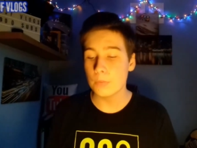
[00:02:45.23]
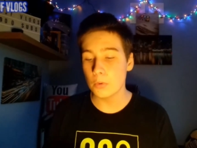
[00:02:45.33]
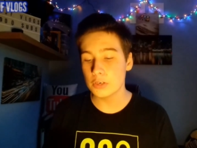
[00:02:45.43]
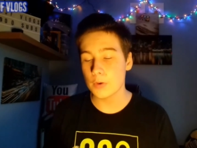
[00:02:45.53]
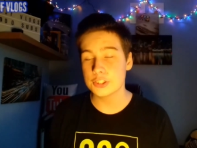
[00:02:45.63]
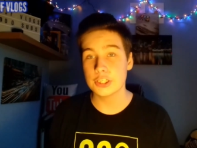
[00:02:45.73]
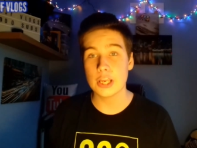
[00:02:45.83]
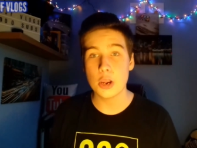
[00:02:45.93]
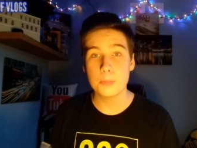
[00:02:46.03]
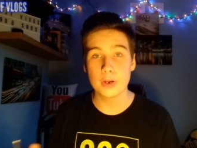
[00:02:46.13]
But when you
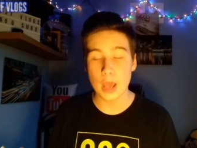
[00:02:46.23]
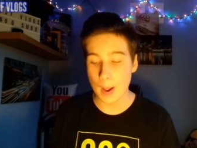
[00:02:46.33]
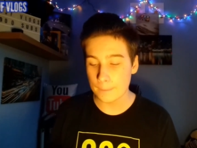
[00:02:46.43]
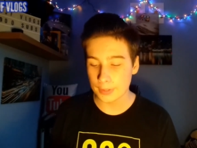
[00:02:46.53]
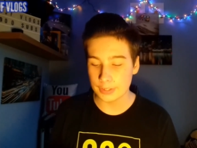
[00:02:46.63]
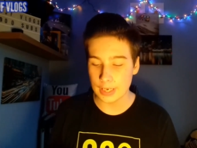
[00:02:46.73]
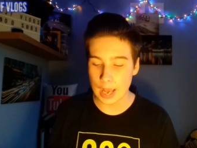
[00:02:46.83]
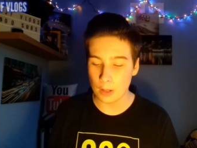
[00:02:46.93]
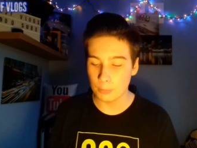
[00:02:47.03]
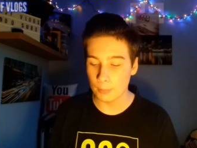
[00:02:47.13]
actually open up the
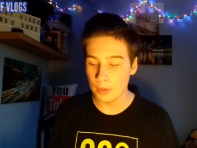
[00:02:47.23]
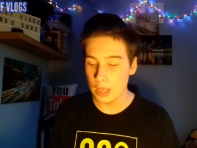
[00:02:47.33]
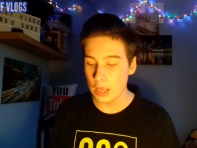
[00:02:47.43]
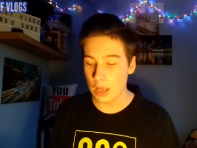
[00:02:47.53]
album